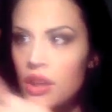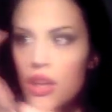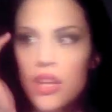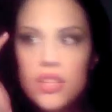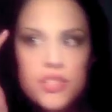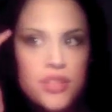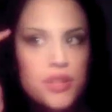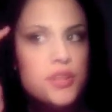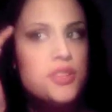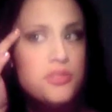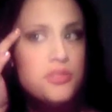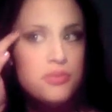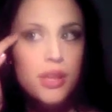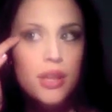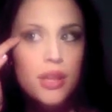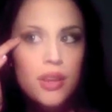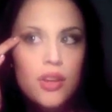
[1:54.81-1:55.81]
So you just
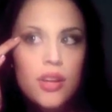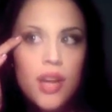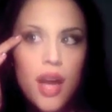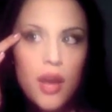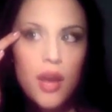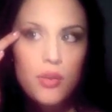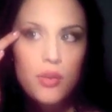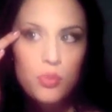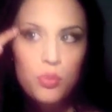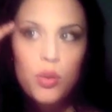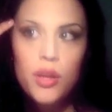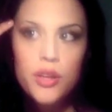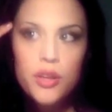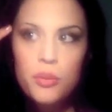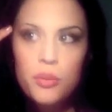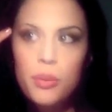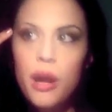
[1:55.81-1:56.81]
really look at what
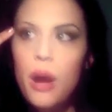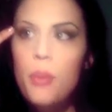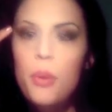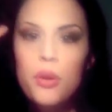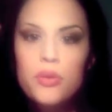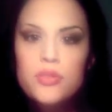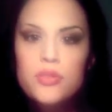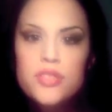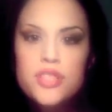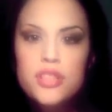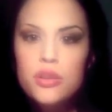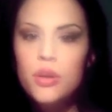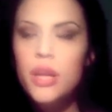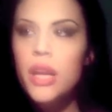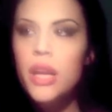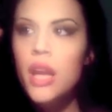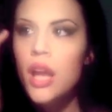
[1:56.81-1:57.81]
your brow bone is
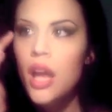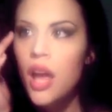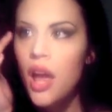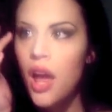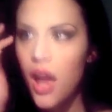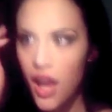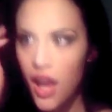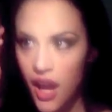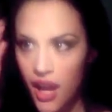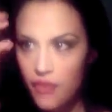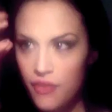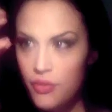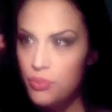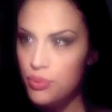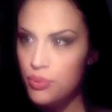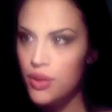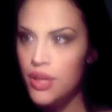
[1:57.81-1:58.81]
doing. I have a
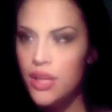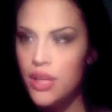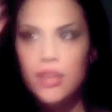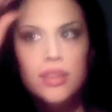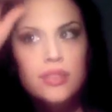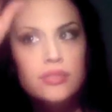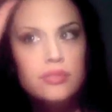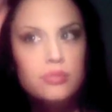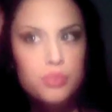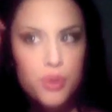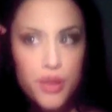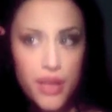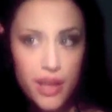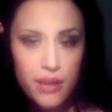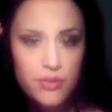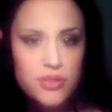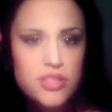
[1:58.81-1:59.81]
pretty
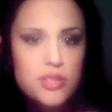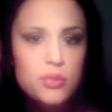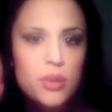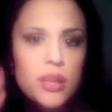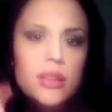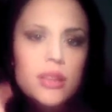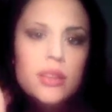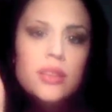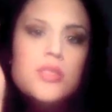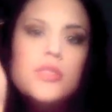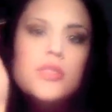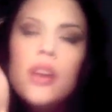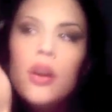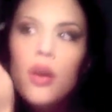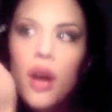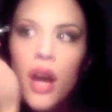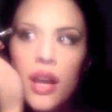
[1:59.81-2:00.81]
pronounced one,
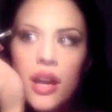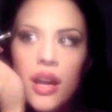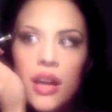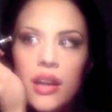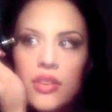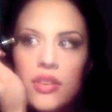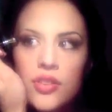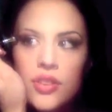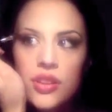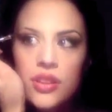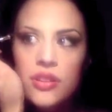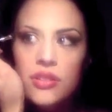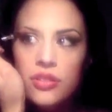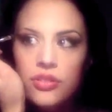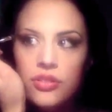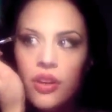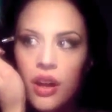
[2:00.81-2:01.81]
so I kind of just
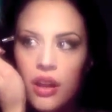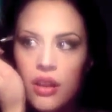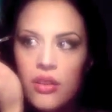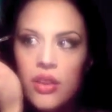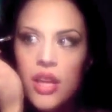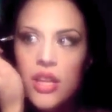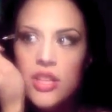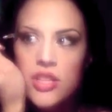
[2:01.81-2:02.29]
follow that